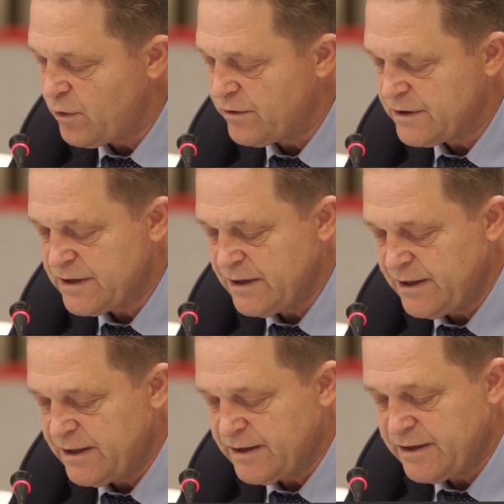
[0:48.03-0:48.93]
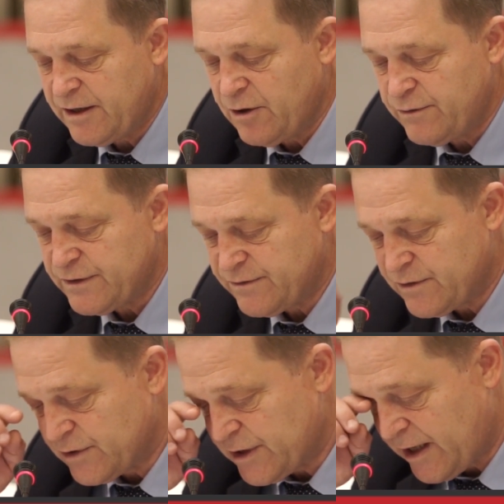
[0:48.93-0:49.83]
for resilient and inclusive
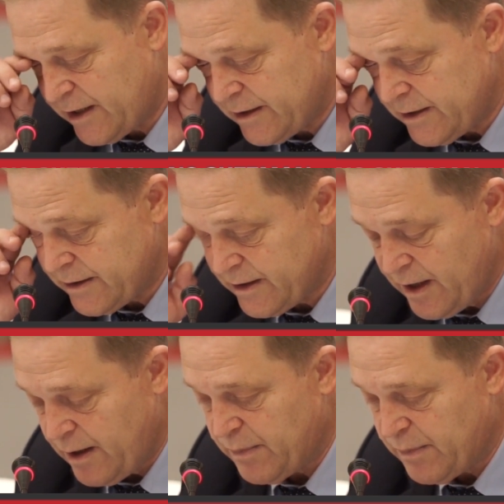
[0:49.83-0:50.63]
societies,